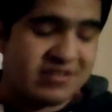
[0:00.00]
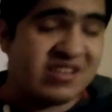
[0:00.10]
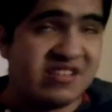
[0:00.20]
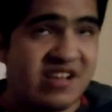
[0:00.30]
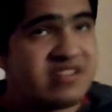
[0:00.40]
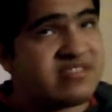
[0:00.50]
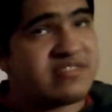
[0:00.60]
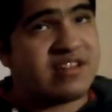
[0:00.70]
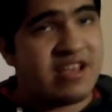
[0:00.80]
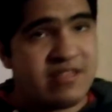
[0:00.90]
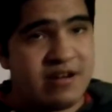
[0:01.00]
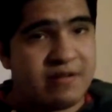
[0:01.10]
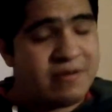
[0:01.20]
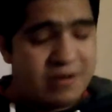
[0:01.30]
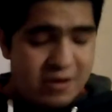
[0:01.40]
3 days later,
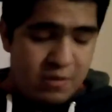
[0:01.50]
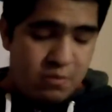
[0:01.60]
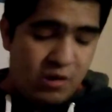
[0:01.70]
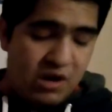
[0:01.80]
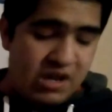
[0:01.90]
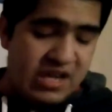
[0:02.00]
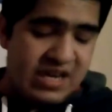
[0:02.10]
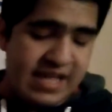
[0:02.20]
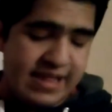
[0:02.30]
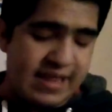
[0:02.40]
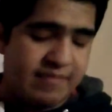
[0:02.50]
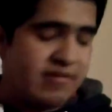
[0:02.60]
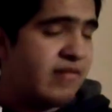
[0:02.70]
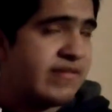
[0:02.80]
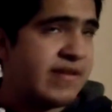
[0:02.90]
Molly had
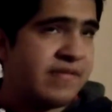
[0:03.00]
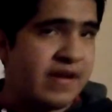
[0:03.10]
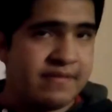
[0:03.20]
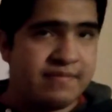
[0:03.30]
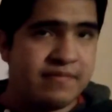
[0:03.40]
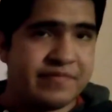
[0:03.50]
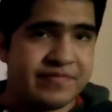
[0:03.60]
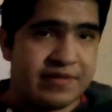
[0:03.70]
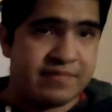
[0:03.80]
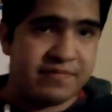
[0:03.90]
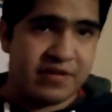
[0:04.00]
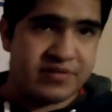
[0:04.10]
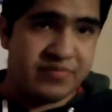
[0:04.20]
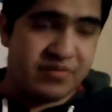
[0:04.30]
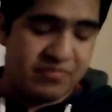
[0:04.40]
left of the farm from
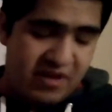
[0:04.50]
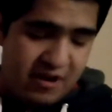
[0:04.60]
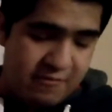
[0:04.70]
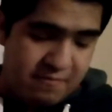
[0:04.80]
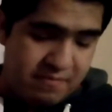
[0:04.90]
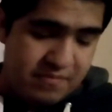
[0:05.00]
Foxwood Farm.